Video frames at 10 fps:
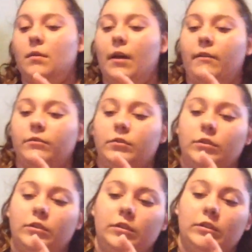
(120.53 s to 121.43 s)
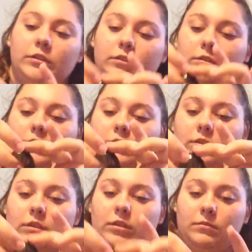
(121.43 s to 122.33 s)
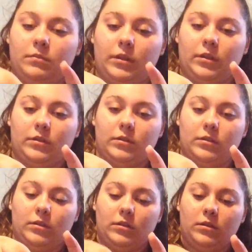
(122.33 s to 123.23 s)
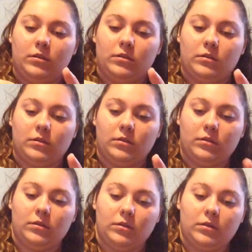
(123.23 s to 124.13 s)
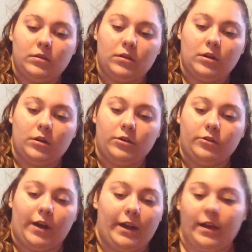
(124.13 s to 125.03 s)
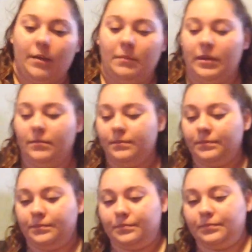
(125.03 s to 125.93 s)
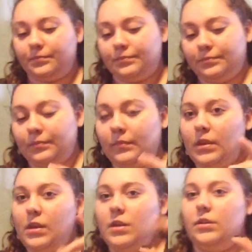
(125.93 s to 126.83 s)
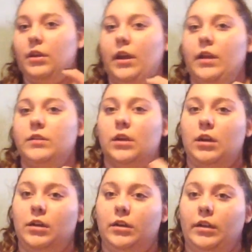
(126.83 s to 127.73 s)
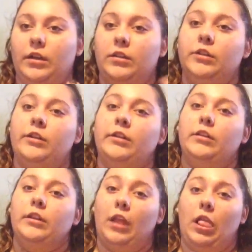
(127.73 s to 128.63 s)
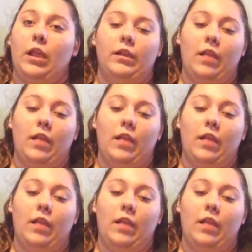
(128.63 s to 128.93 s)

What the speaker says: after it's done painted. Or drying, I mean. So your hands are going to get a little